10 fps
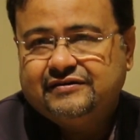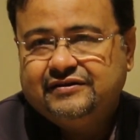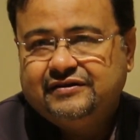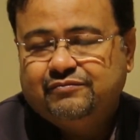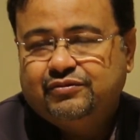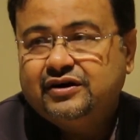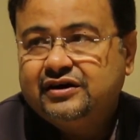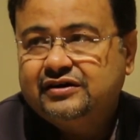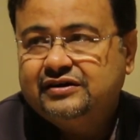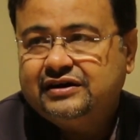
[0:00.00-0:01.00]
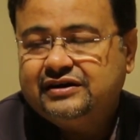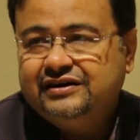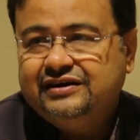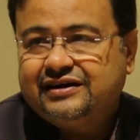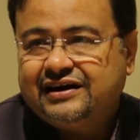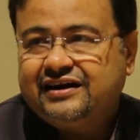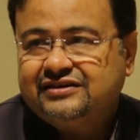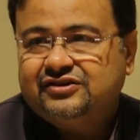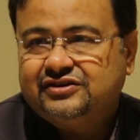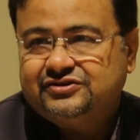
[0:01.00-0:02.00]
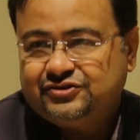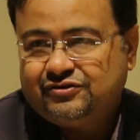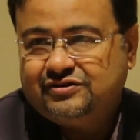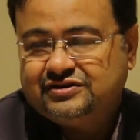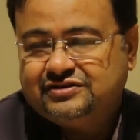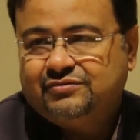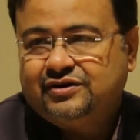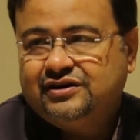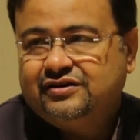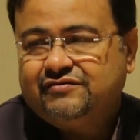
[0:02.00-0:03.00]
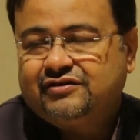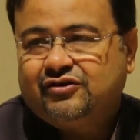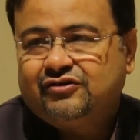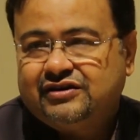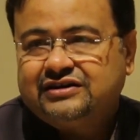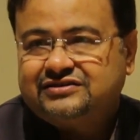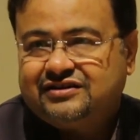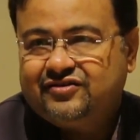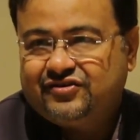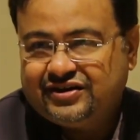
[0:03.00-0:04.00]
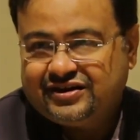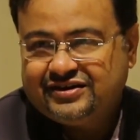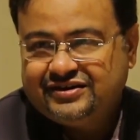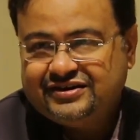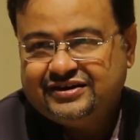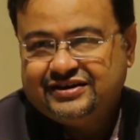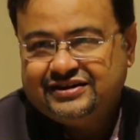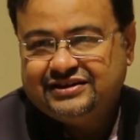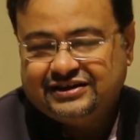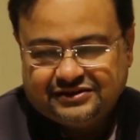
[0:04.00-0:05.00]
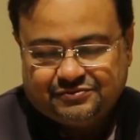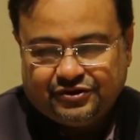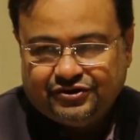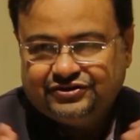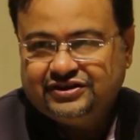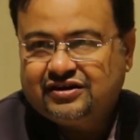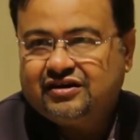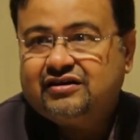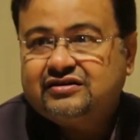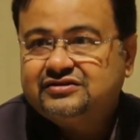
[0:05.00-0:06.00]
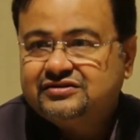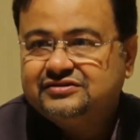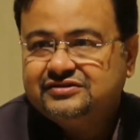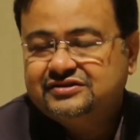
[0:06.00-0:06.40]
burden that India carries on its shoulders, the burden of a colonized country that is producing clerks,